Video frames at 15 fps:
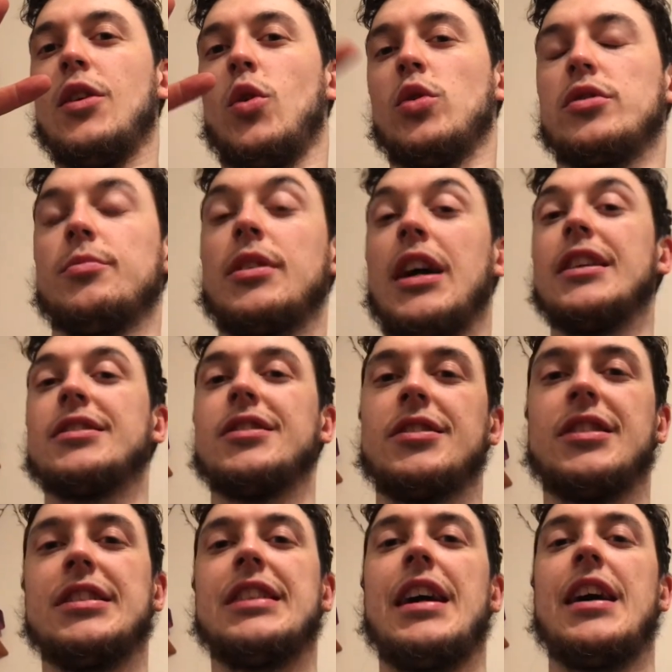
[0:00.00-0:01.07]
Awesome, guys.
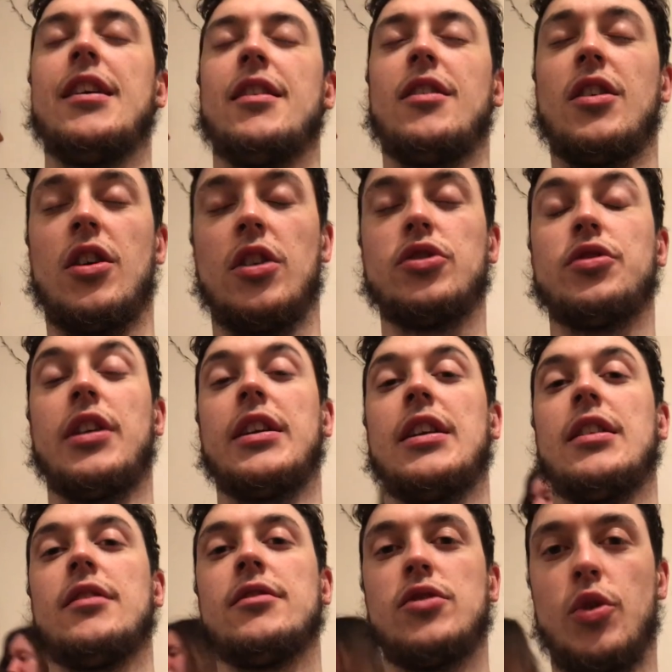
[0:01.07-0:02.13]
Good day. Hard
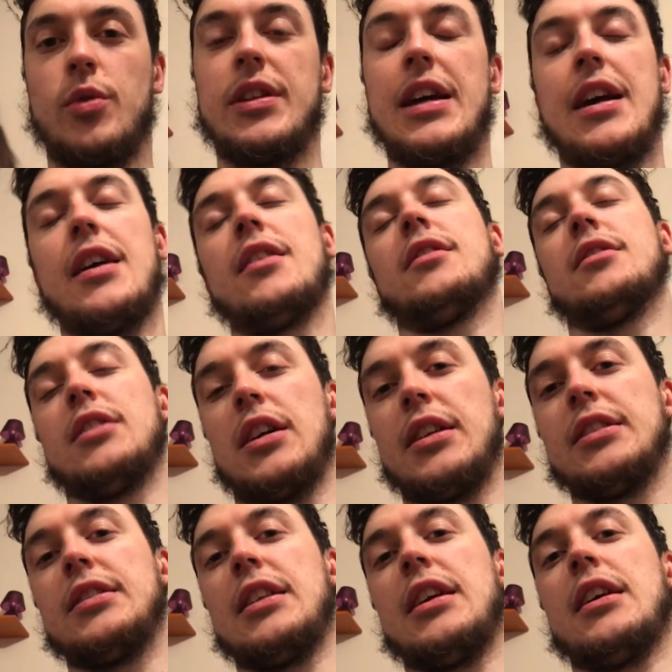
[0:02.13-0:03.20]
training. Two a day. Done
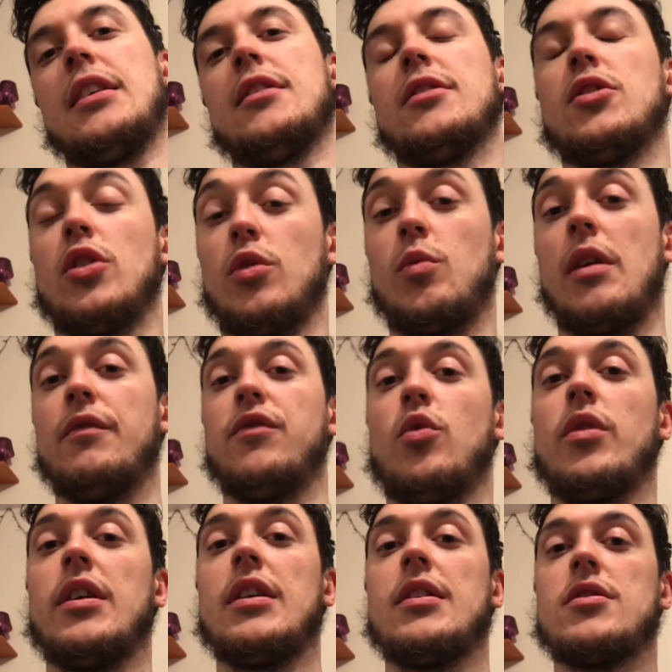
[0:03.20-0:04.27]
it today. Got the
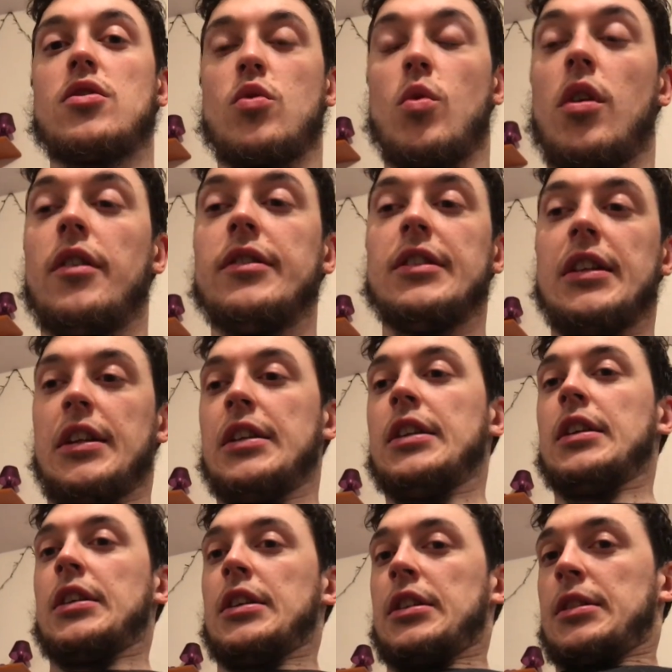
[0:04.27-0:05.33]
140 squat.
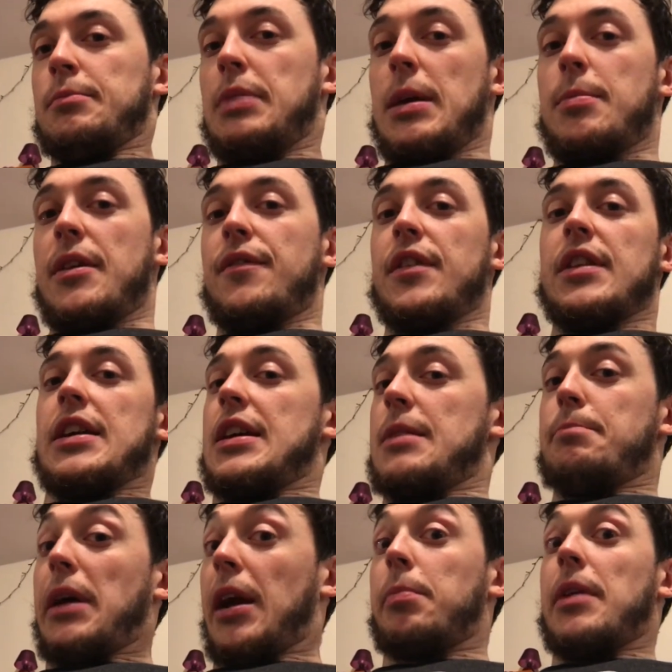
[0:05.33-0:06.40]
PB for the
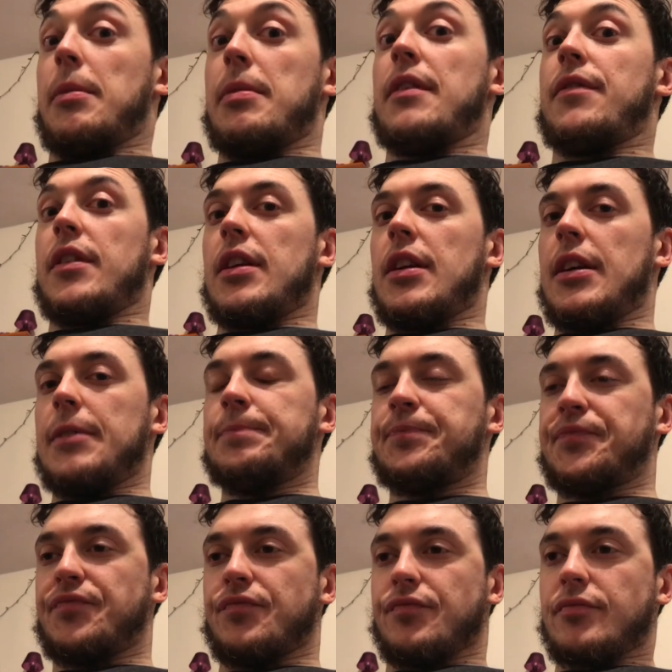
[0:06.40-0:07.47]
year. Big PB for the year.
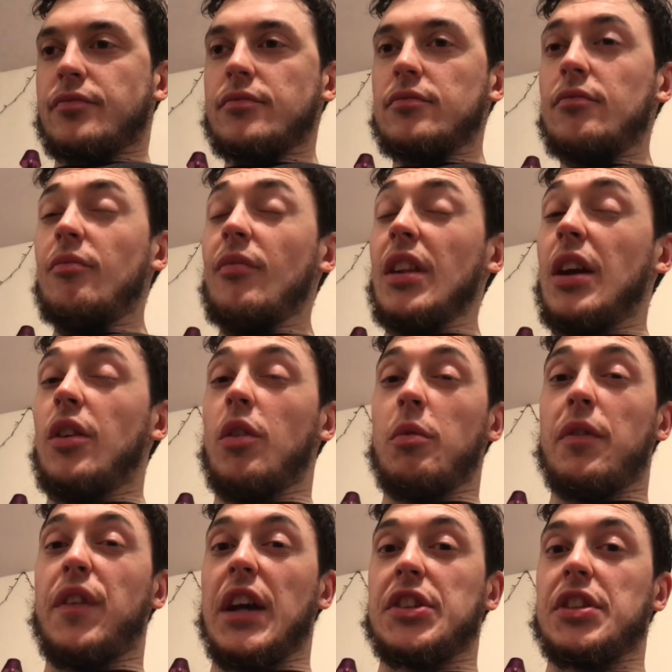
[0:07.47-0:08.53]
On
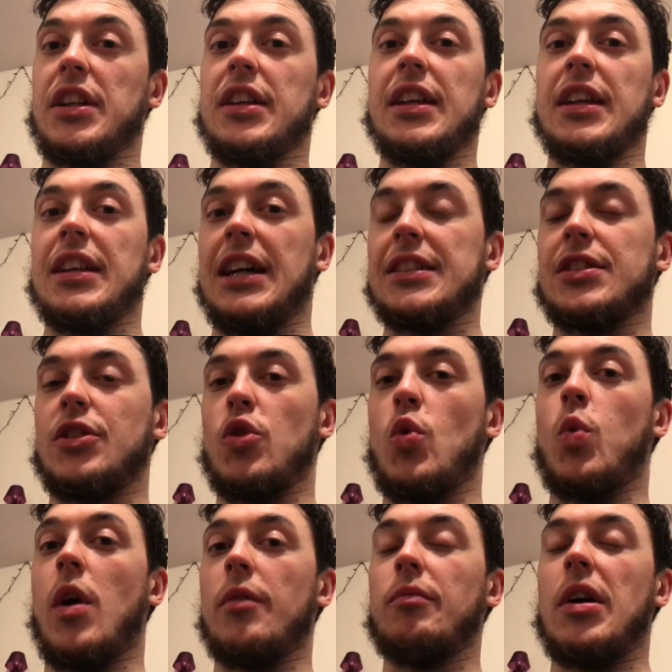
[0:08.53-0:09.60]
reflection, I think that's a new
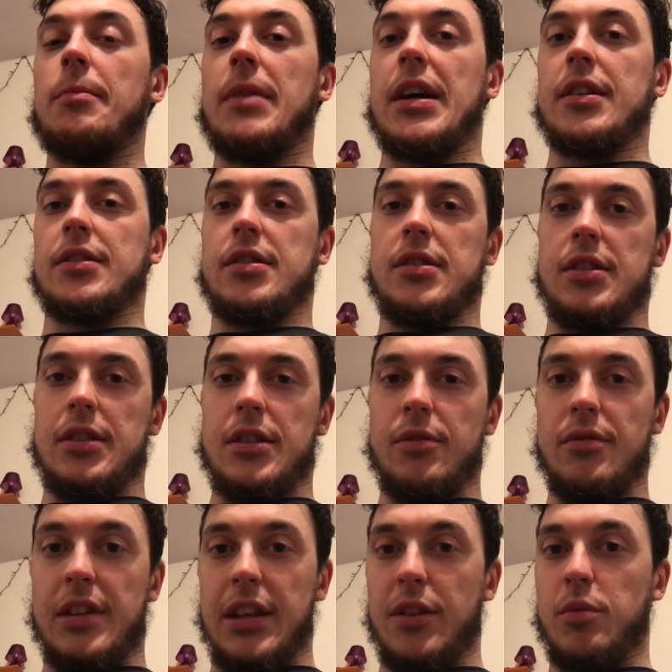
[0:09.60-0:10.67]
one rep max. I
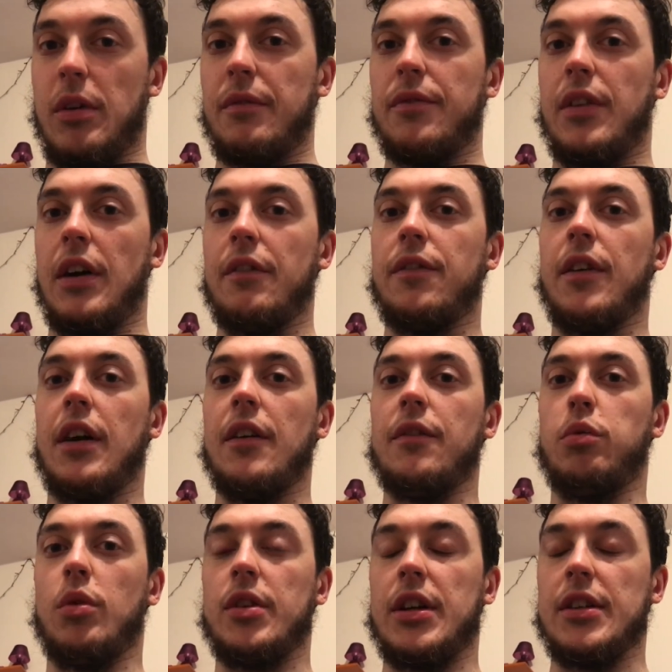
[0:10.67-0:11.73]
don't think
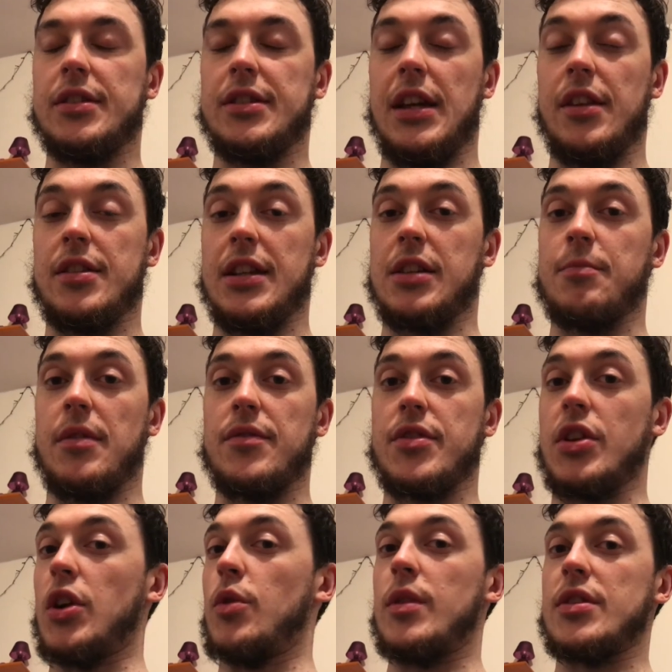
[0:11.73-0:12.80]
155, what I uh, set six months
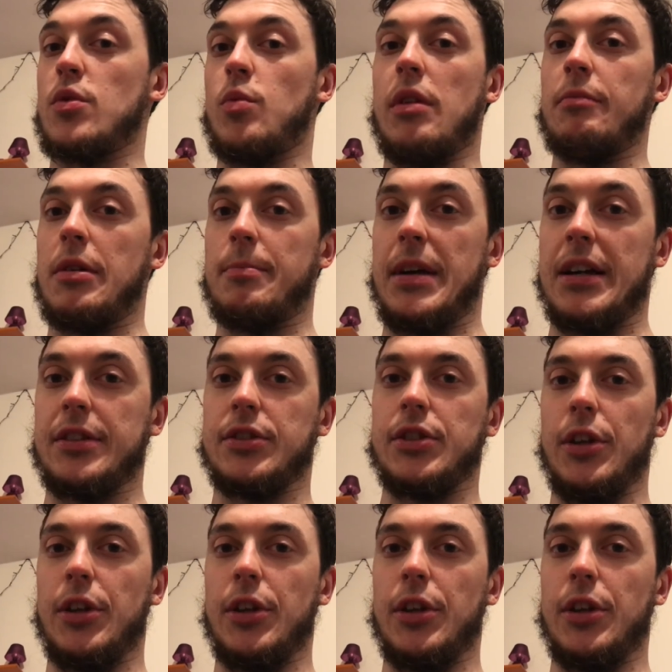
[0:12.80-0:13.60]
ago, is a one rep max.